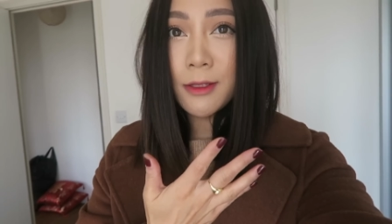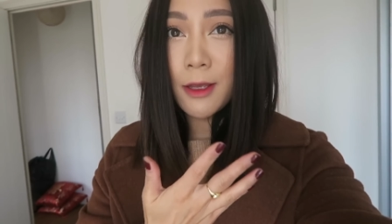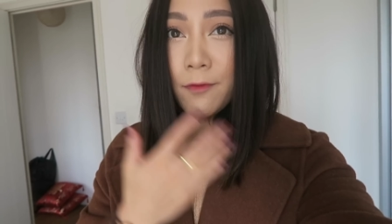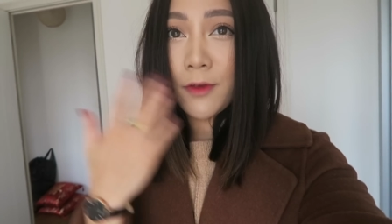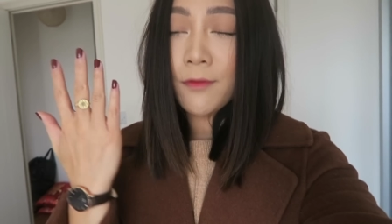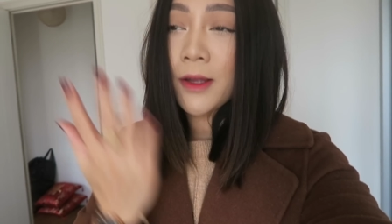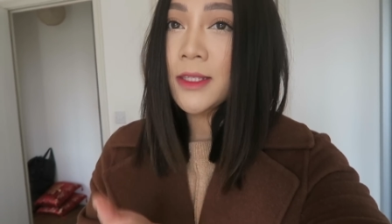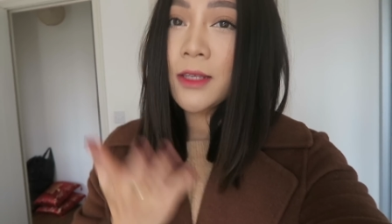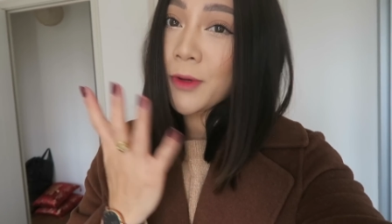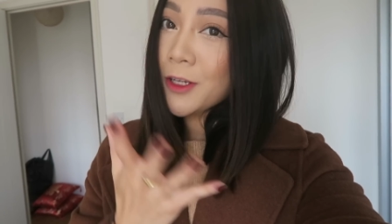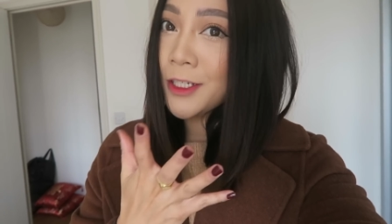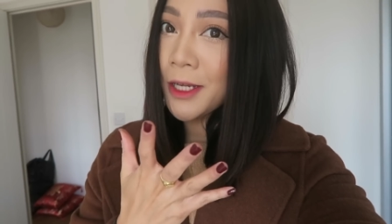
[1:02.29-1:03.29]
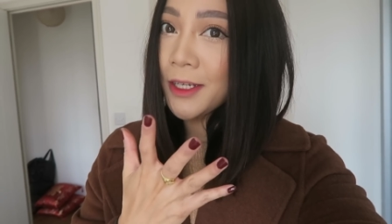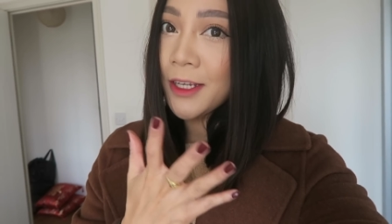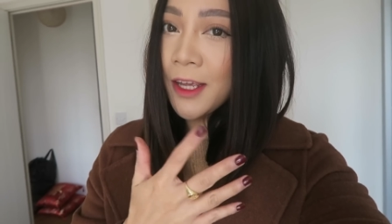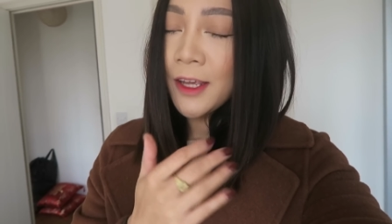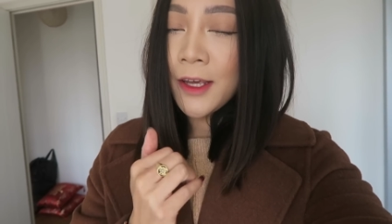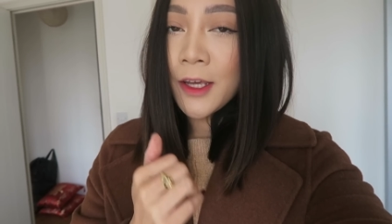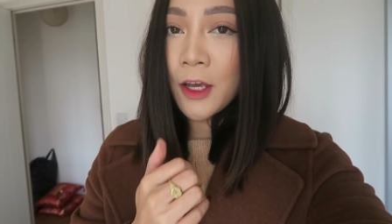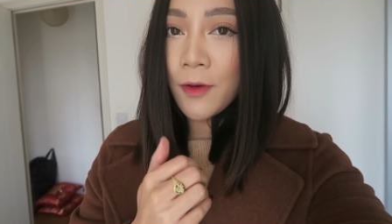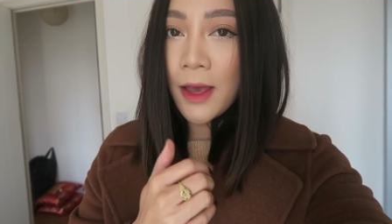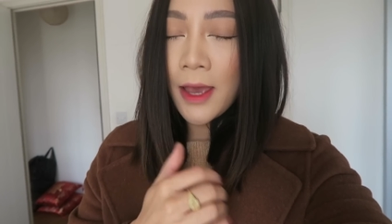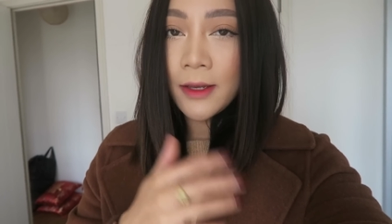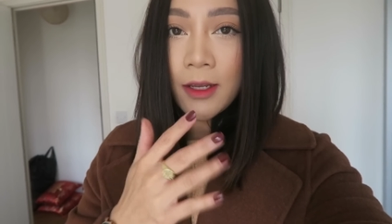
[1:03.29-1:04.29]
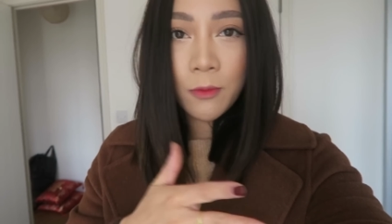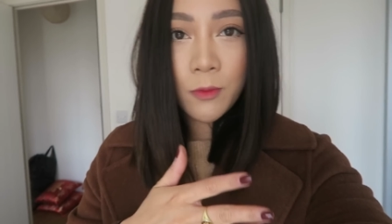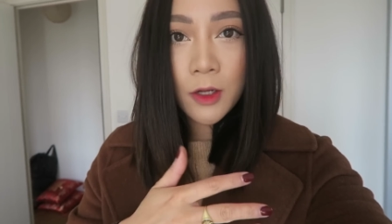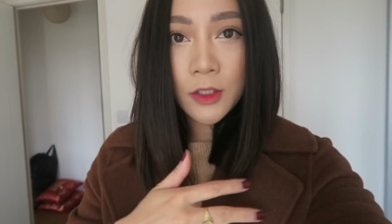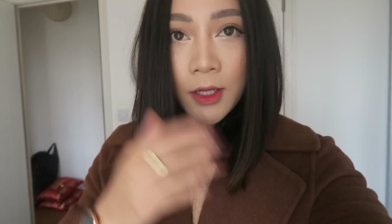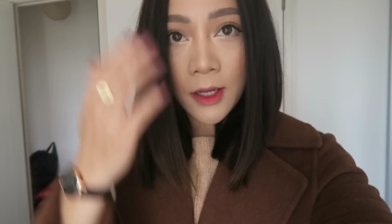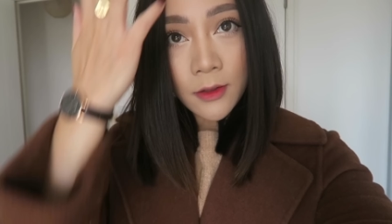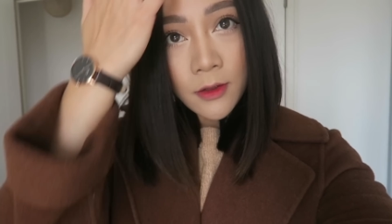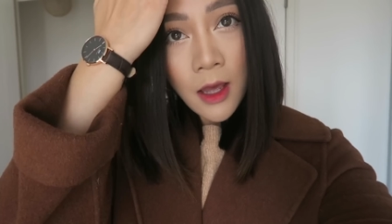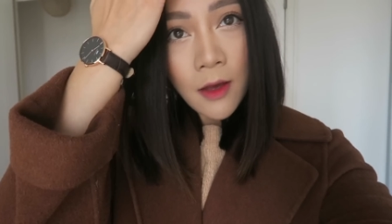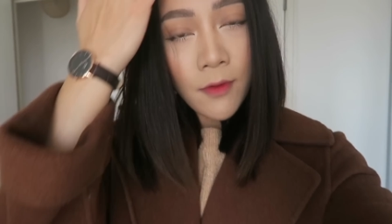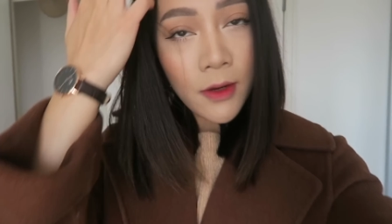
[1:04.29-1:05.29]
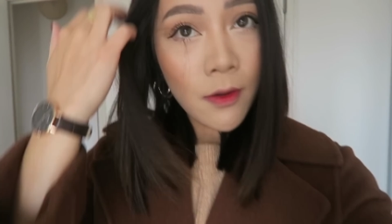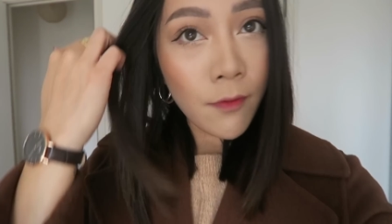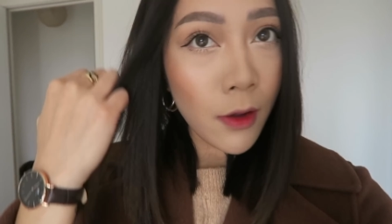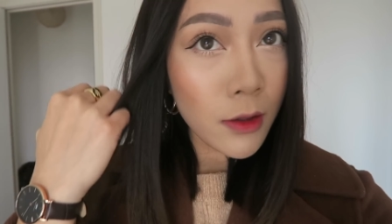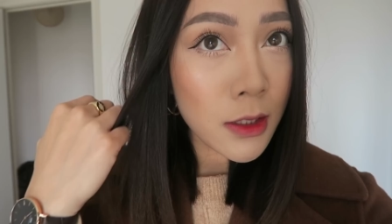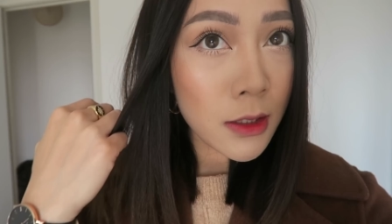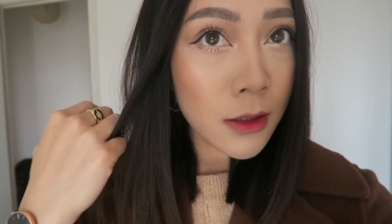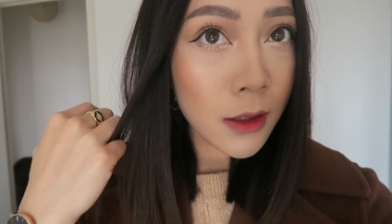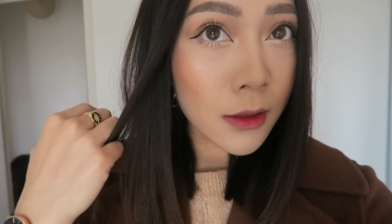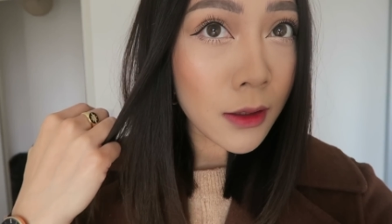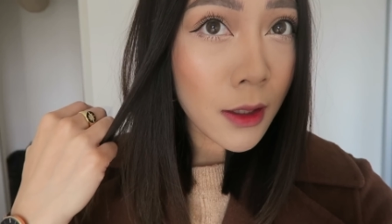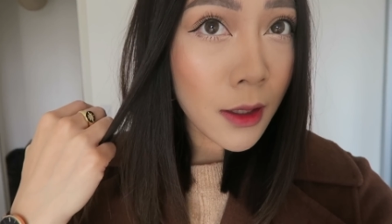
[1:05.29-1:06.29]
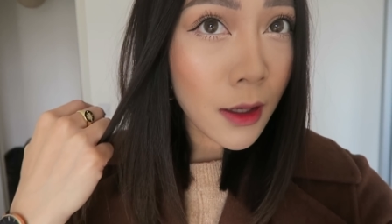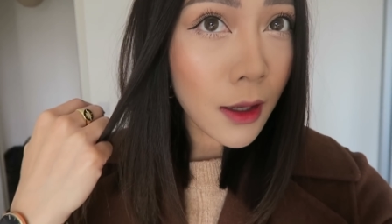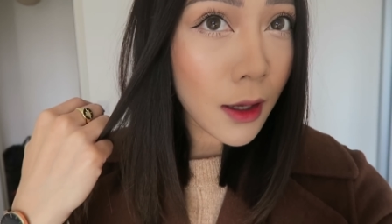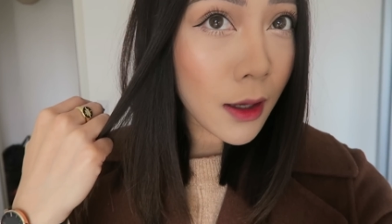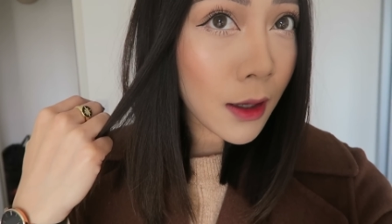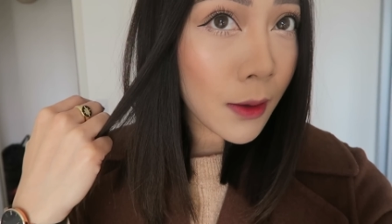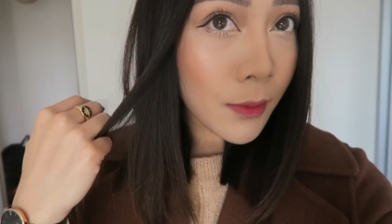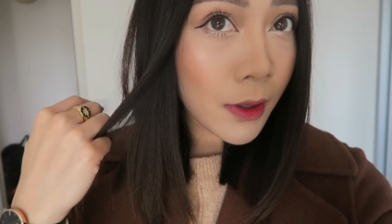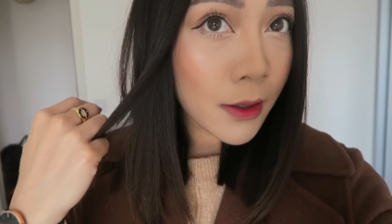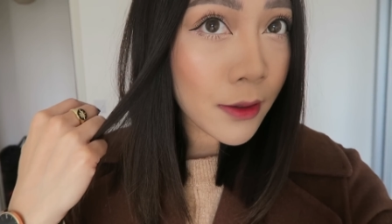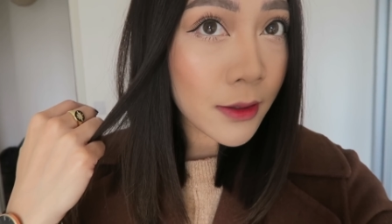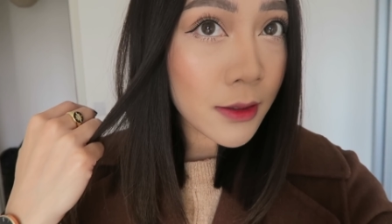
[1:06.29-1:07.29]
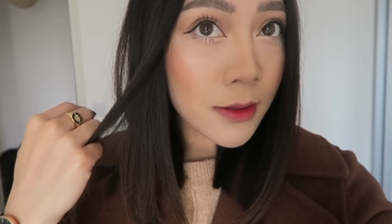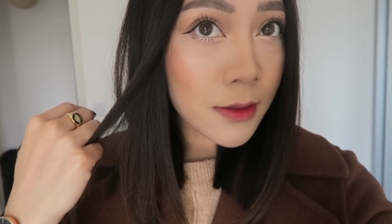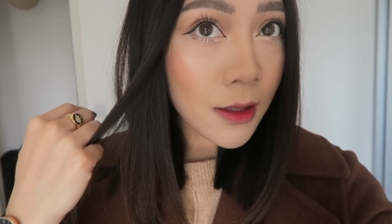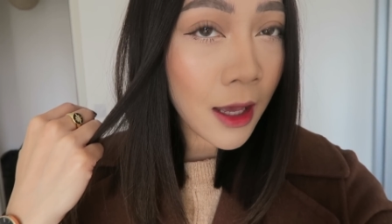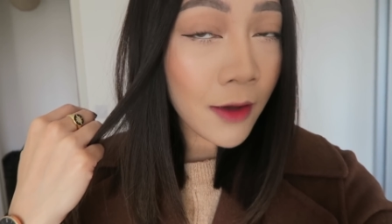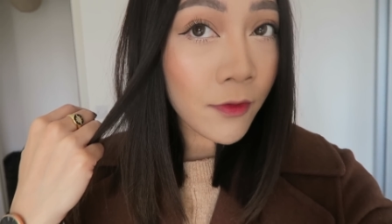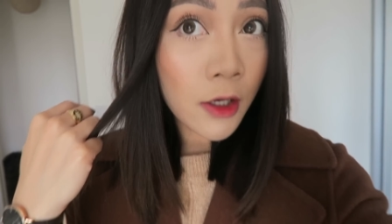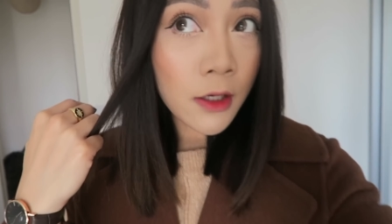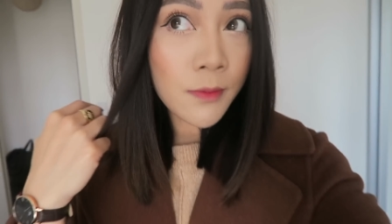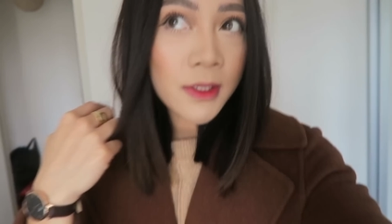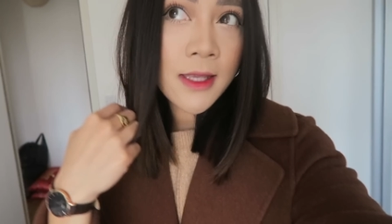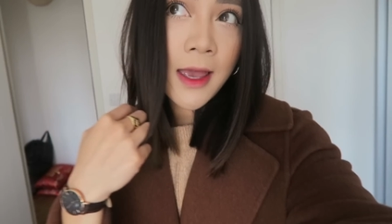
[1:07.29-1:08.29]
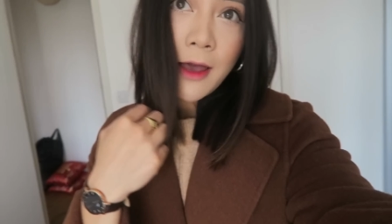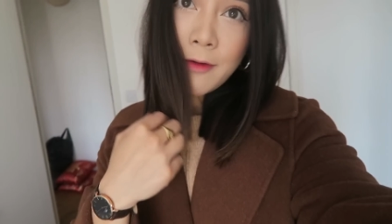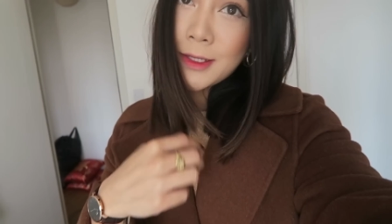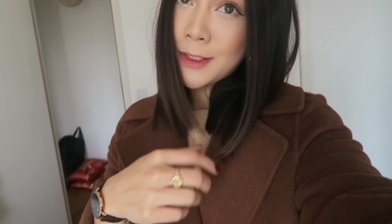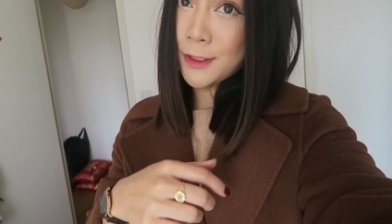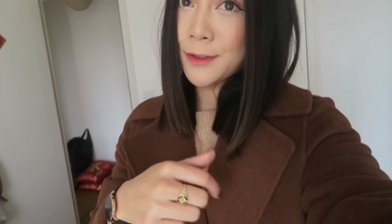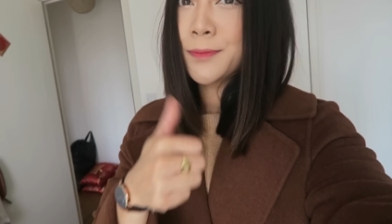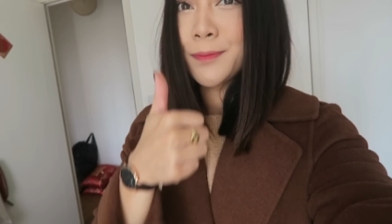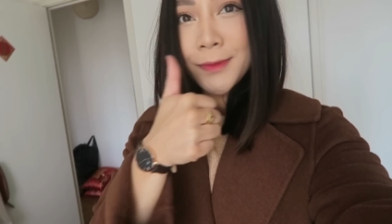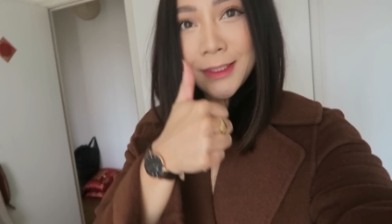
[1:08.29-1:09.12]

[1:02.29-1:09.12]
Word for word: So if you fancy watching, go ahead and watch it. Don't have any falsies on um, because I have a good mascara. So.